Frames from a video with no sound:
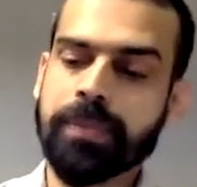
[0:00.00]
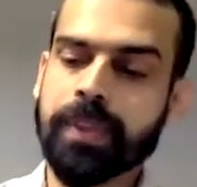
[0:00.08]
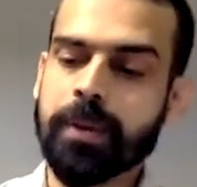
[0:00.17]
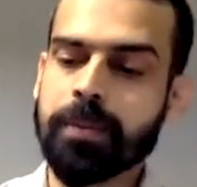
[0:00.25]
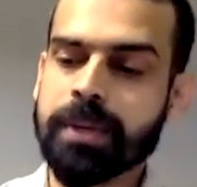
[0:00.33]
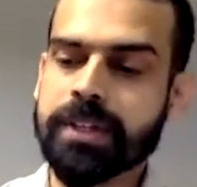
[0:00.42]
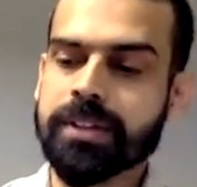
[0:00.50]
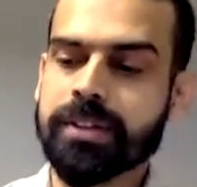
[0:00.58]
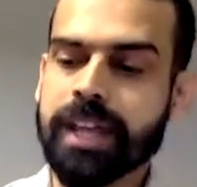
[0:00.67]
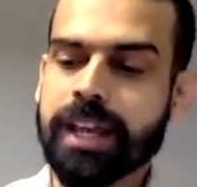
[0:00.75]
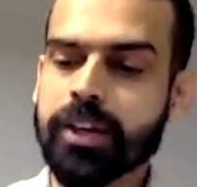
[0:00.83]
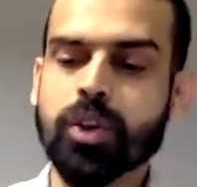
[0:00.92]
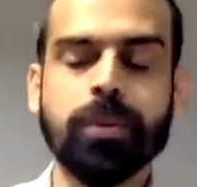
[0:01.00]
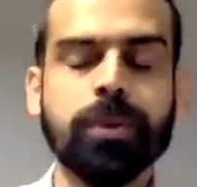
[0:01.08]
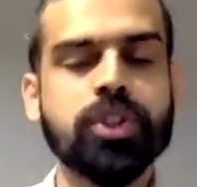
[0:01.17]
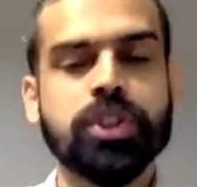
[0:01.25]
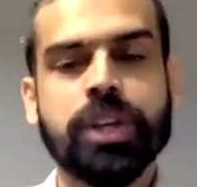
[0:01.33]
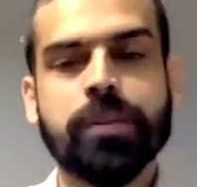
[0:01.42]
But thank you so
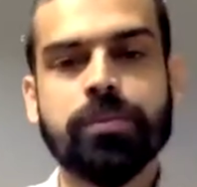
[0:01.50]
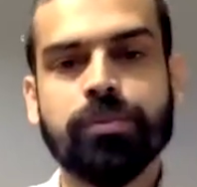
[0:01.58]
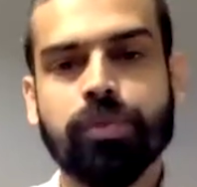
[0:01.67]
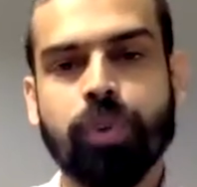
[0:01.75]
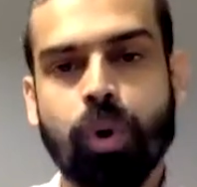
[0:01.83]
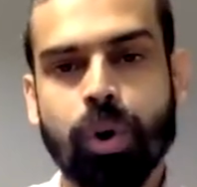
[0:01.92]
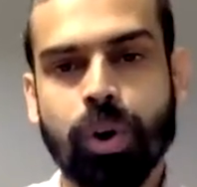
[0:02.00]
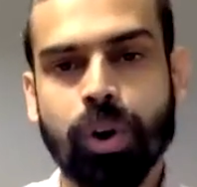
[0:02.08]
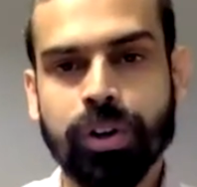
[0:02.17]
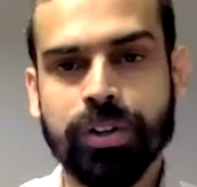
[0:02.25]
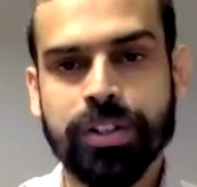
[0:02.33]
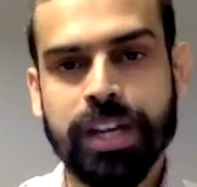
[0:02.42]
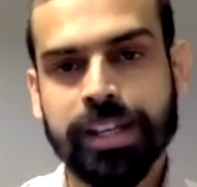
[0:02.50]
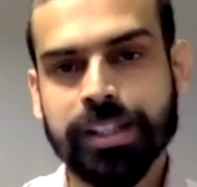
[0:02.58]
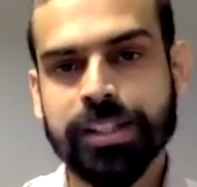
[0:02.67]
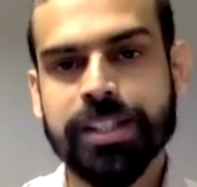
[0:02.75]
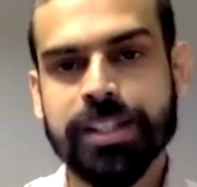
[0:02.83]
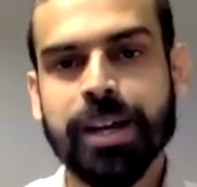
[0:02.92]
much, Tim, for taking
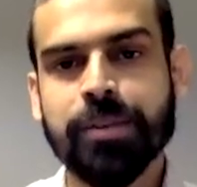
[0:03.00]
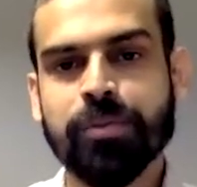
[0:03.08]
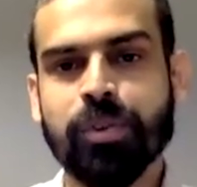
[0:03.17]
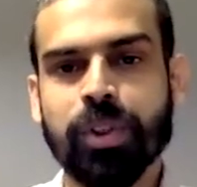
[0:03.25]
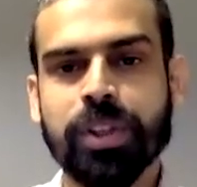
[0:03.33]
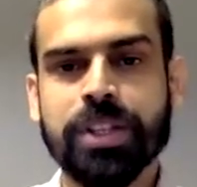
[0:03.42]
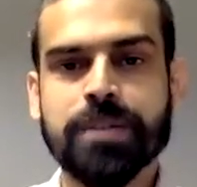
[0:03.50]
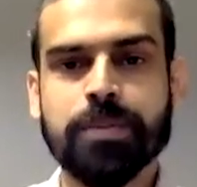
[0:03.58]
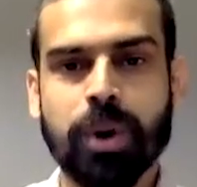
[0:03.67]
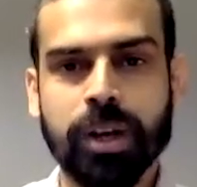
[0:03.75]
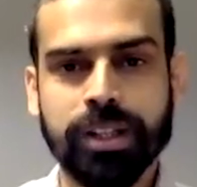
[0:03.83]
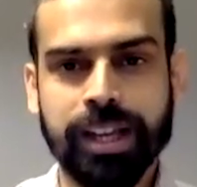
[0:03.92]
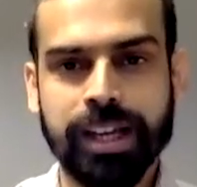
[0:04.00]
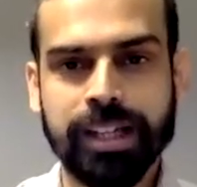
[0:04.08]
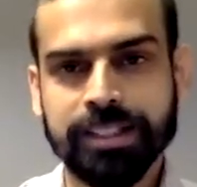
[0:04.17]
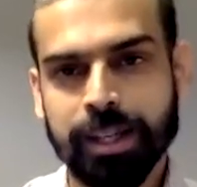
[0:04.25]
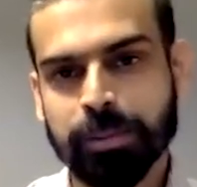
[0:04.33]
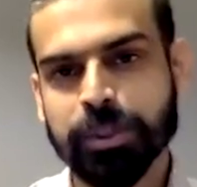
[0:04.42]
the time for this
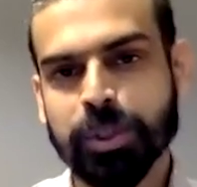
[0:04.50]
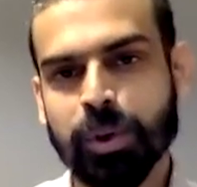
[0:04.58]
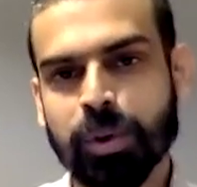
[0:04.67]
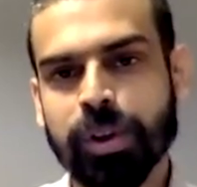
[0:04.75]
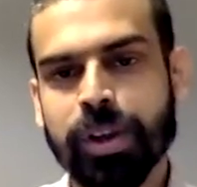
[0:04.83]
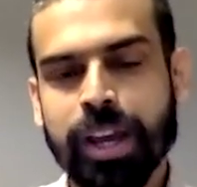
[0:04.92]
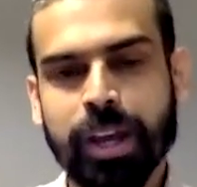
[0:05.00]
podcast episode.